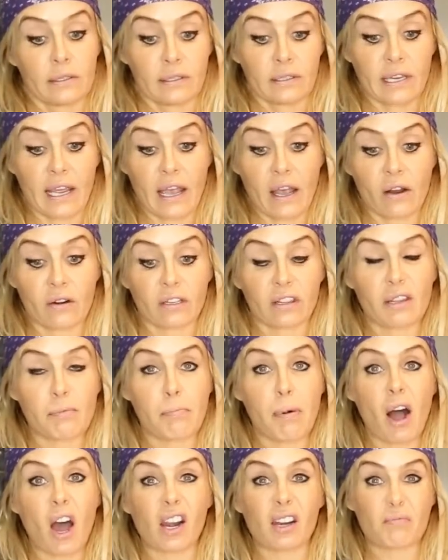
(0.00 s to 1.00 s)
down at the
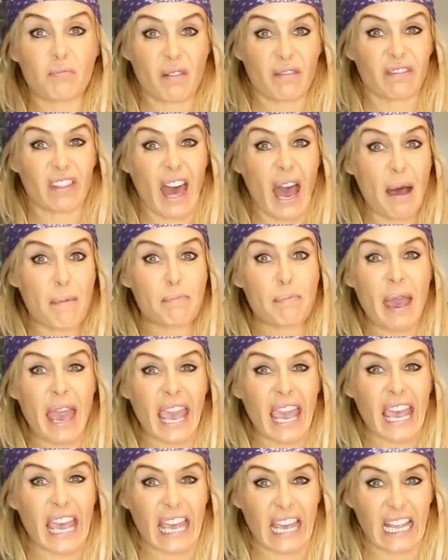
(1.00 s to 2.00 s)
bottom of that
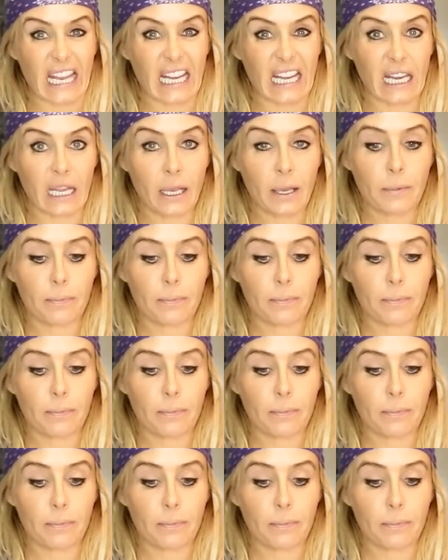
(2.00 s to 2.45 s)
pan.